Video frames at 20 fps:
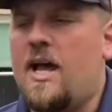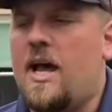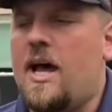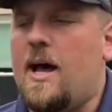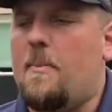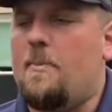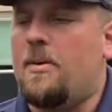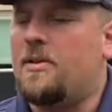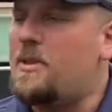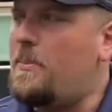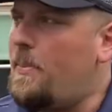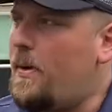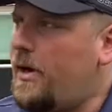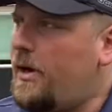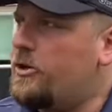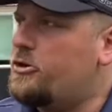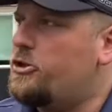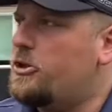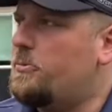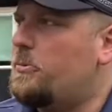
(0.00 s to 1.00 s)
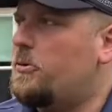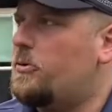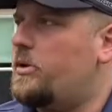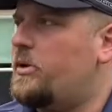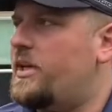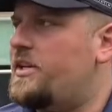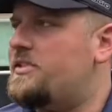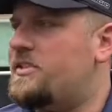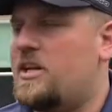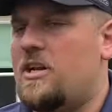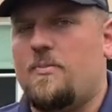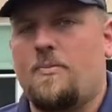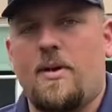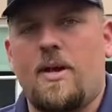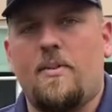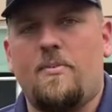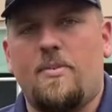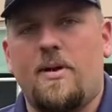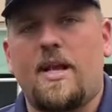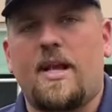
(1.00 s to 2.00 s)
But the Paratrooper really is going to be a
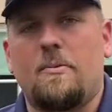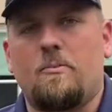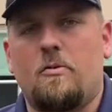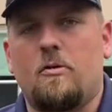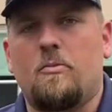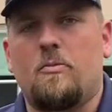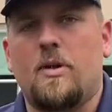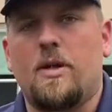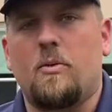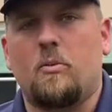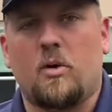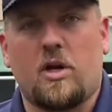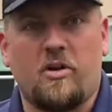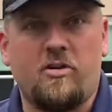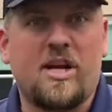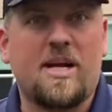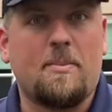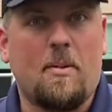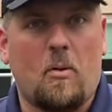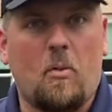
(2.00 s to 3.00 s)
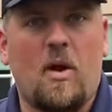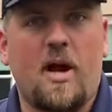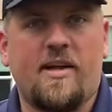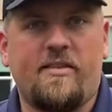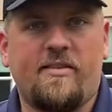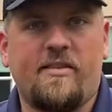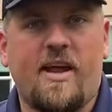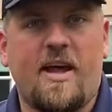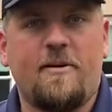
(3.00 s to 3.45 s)
big improvement, and we're going to talk about why today.